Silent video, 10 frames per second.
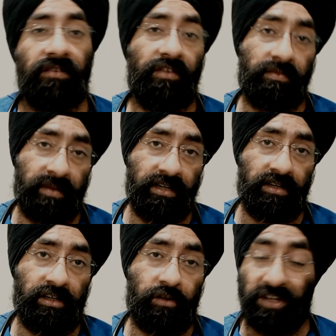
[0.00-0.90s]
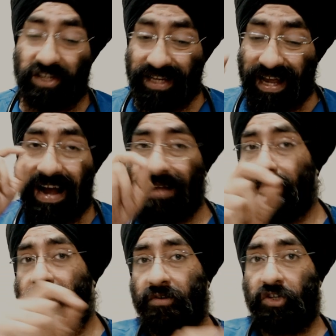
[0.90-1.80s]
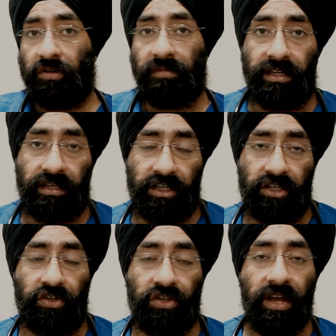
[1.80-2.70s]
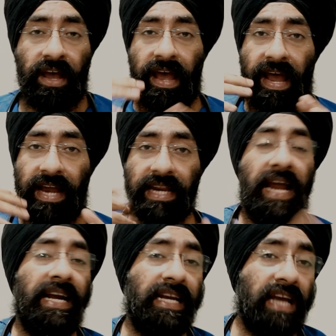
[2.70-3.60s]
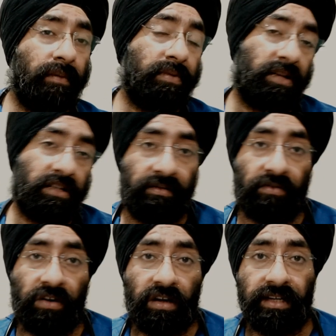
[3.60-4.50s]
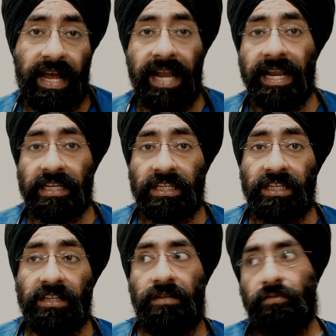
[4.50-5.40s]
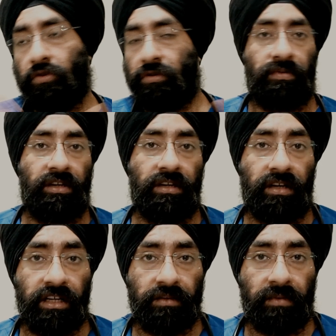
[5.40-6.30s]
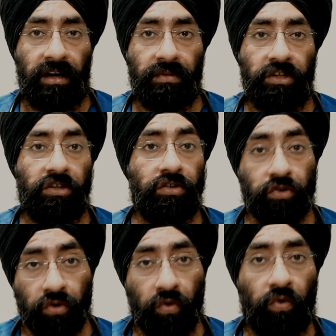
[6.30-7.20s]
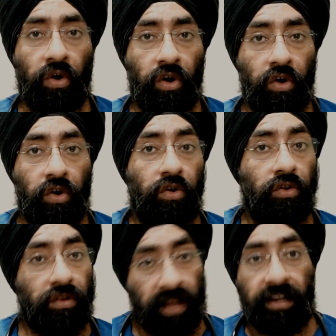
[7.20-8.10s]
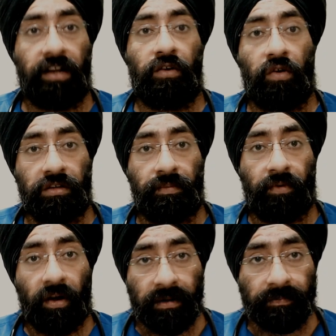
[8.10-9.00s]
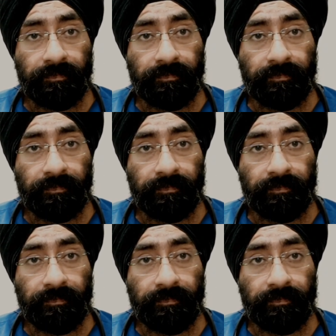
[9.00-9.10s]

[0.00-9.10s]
with medicine, especially high blood pressure medications. Any antihypertensive drug, L-arginine seems to decrease blood pressure, so that can cause a problem.